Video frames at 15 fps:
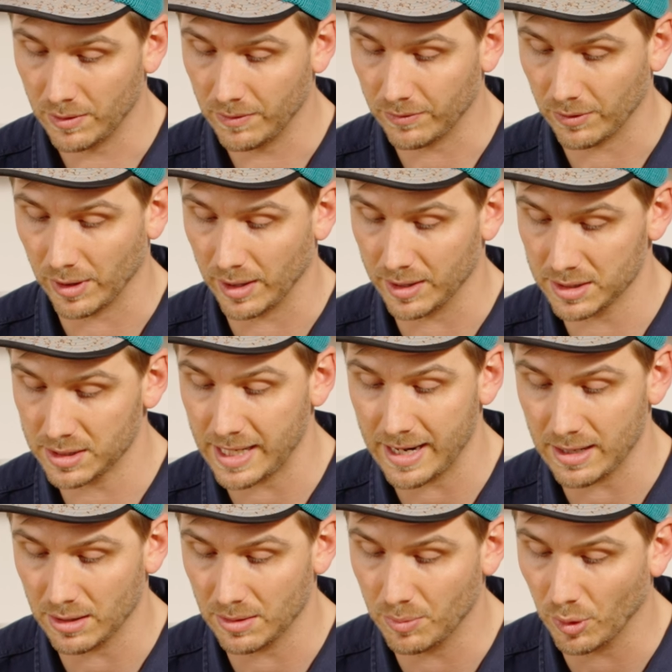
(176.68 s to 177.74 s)
for a
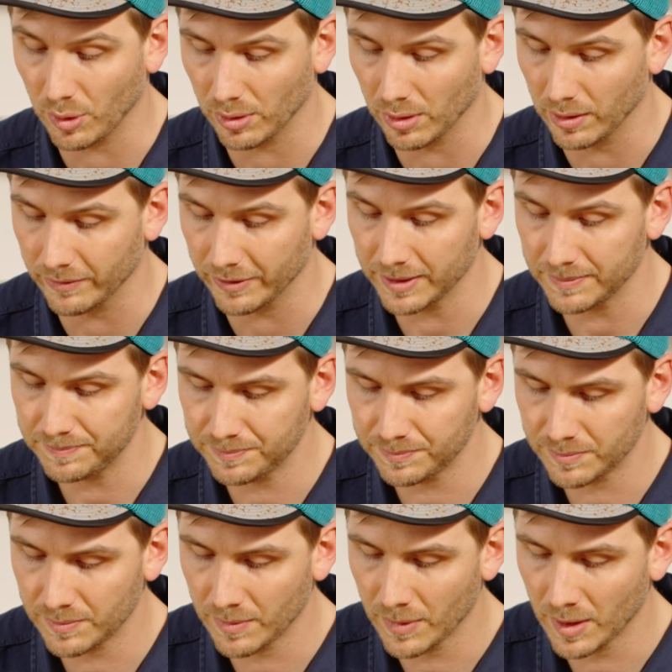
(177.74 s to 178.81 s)
standard pour over.
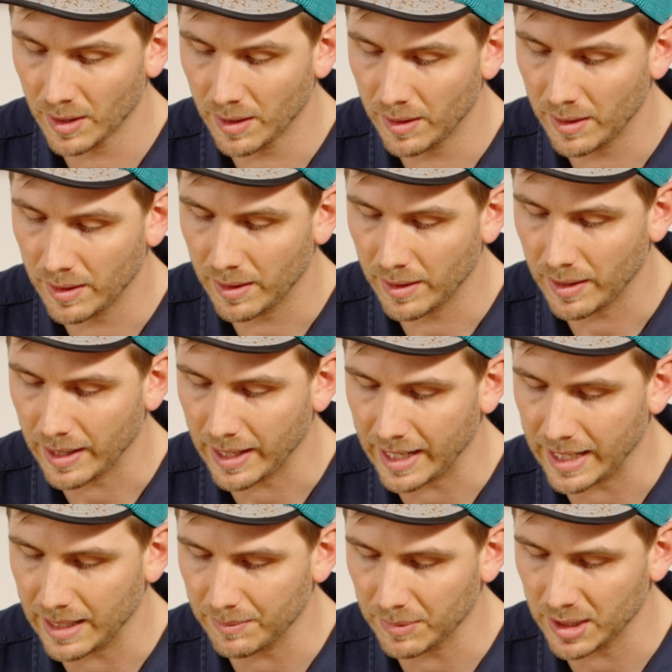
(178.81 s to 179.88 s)

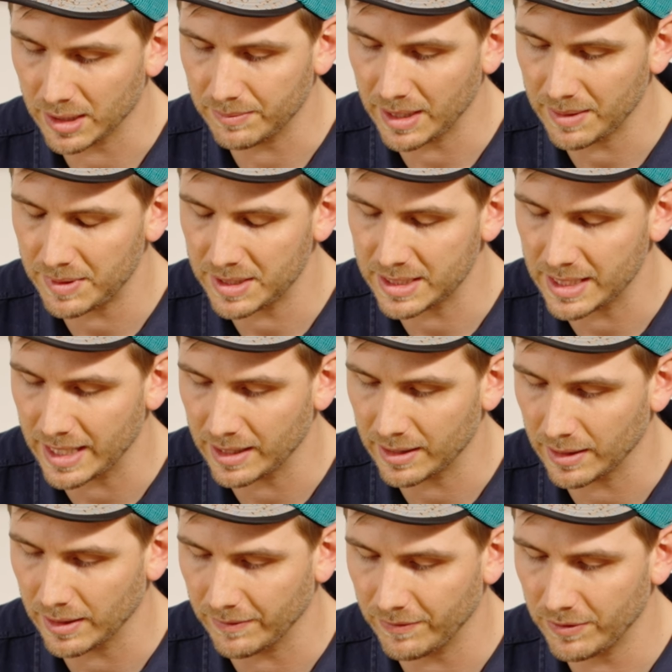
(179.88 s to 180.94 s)
And I'm gonna maybe take
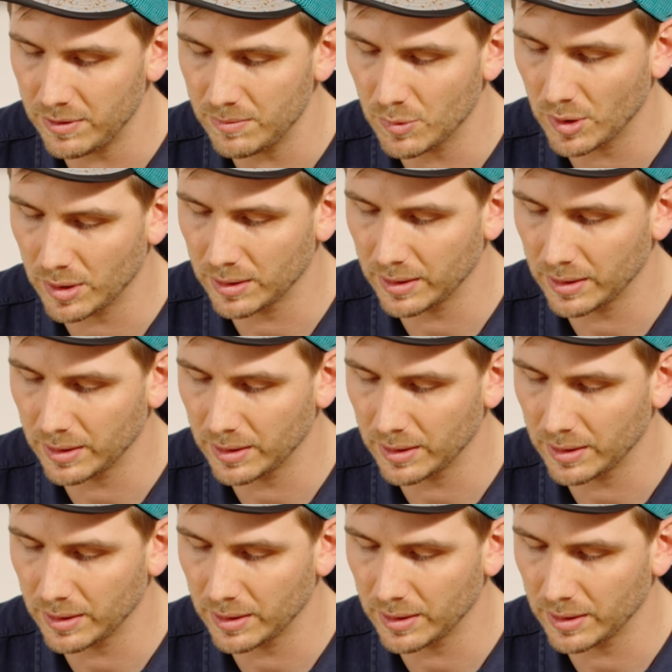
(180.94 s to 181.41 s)
a few more